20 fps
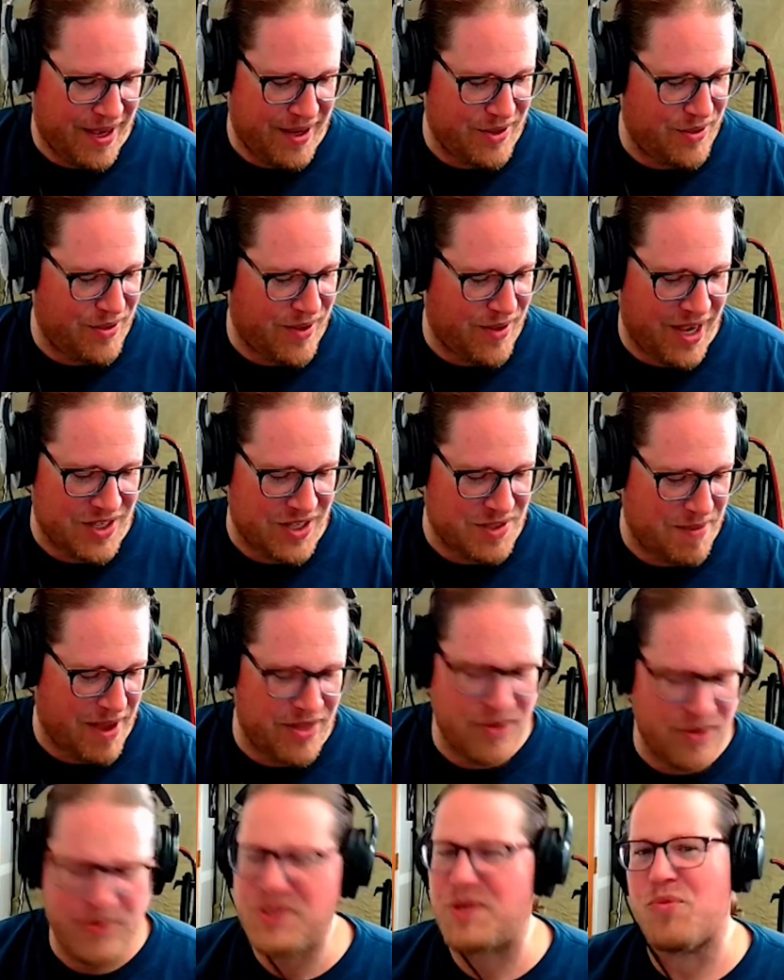Who else, man?
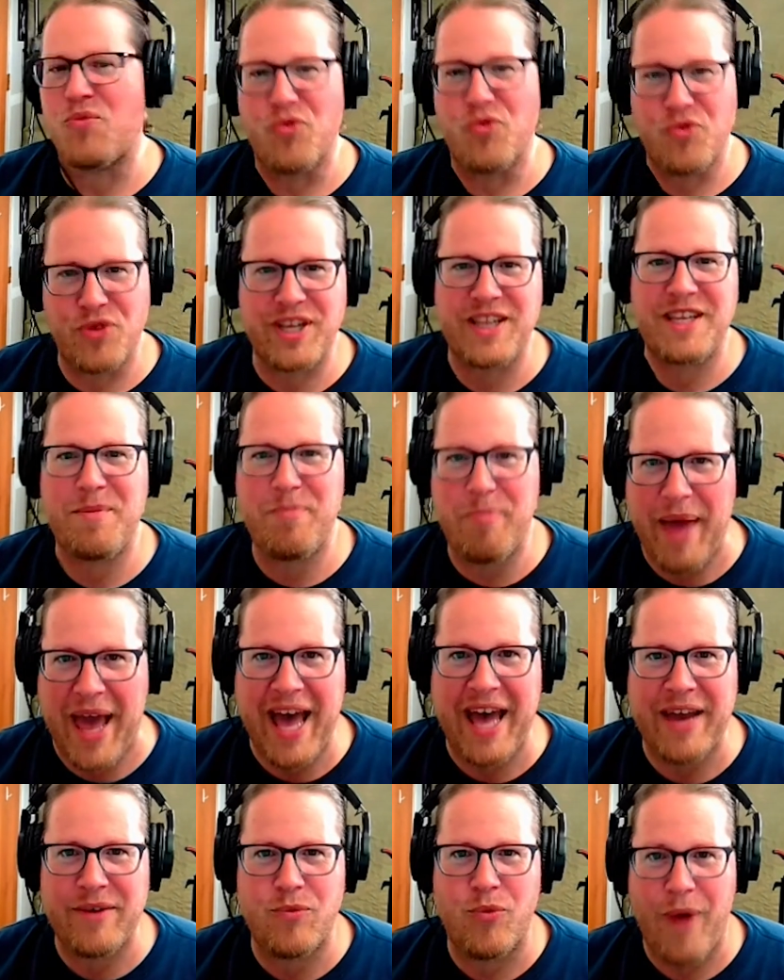There was some really
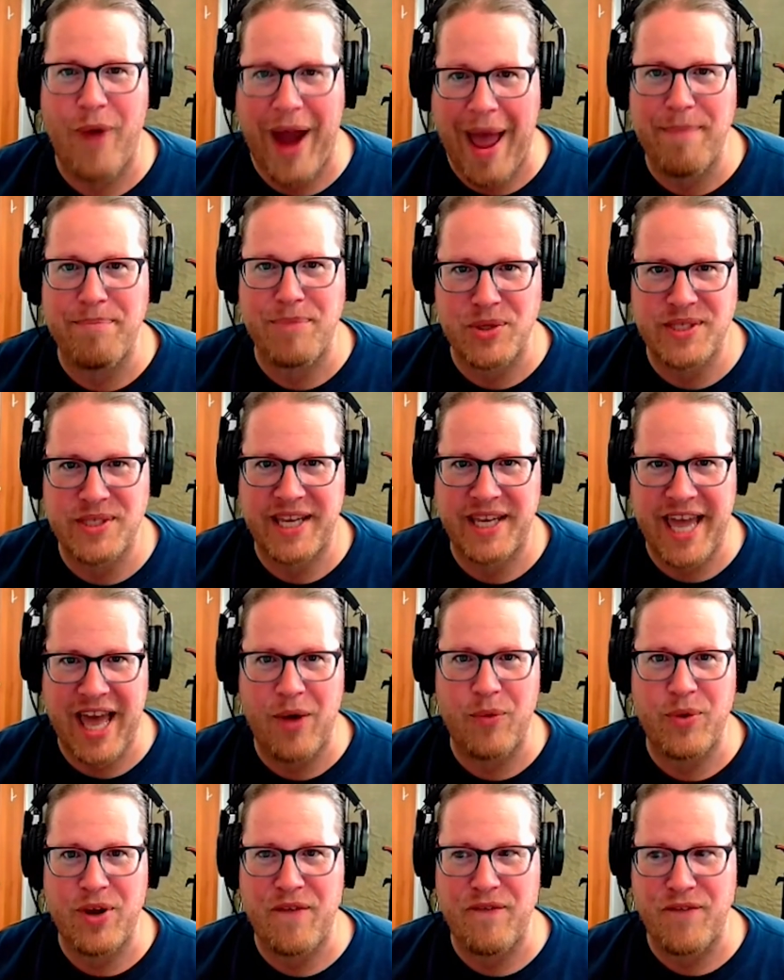bad rap music
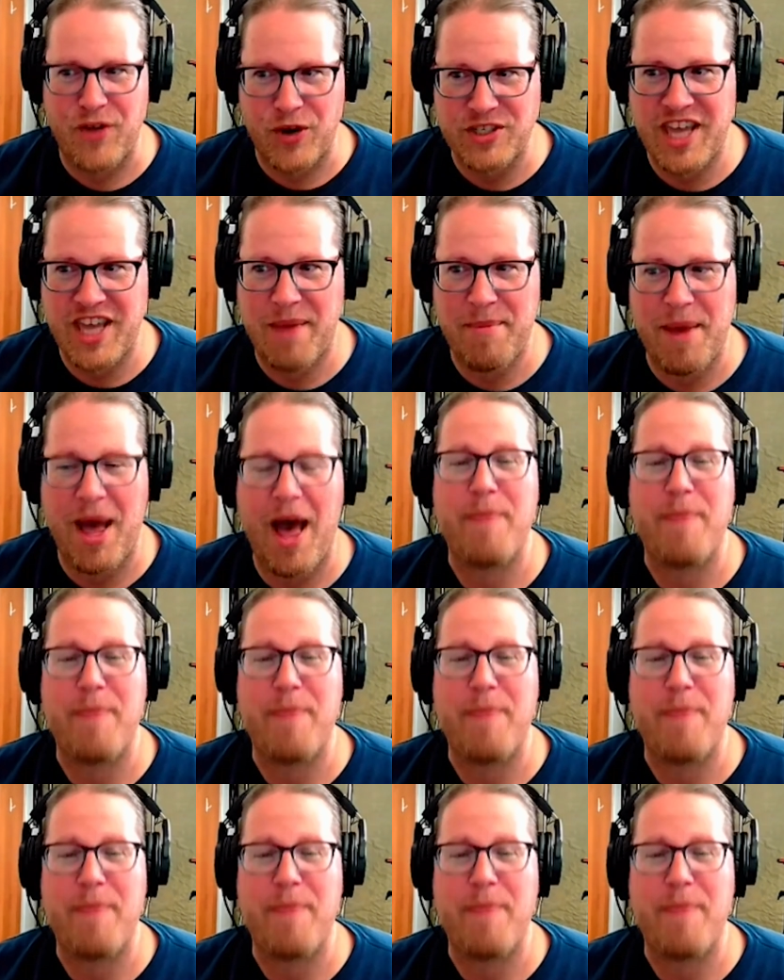out when it first came out.